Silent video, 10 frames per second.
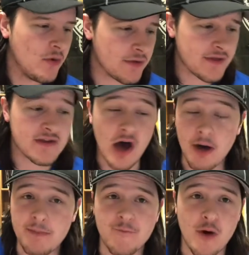with a
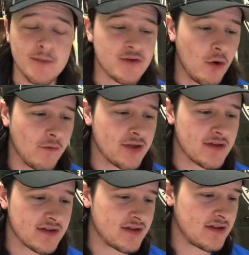solid performance over the
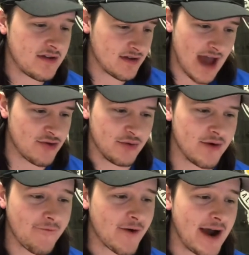Saskatchewan
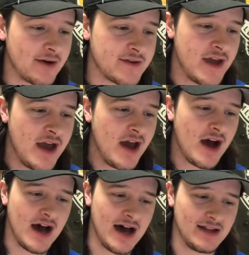Roughriders.
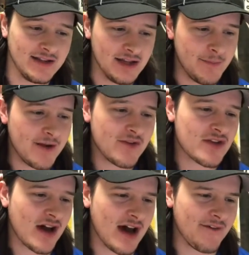Uh, a little bit of a
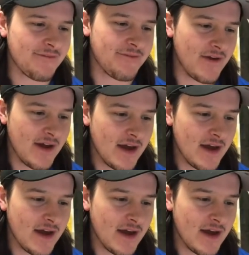tough